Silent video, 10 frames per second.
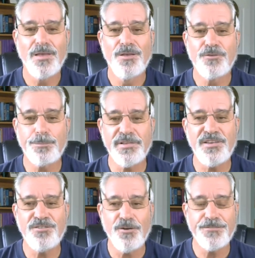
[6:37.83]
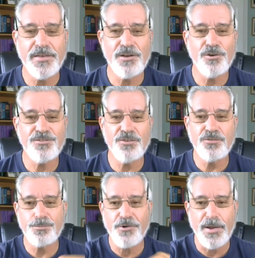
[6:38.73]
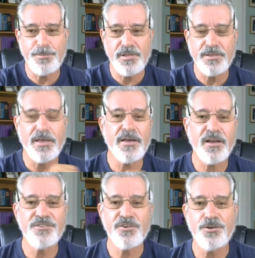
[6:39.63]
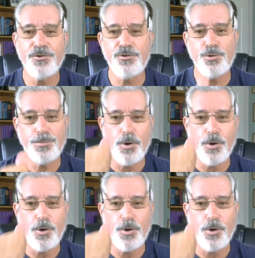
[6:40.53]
So please don't forget also subscribe. Click the icons here on YouTube.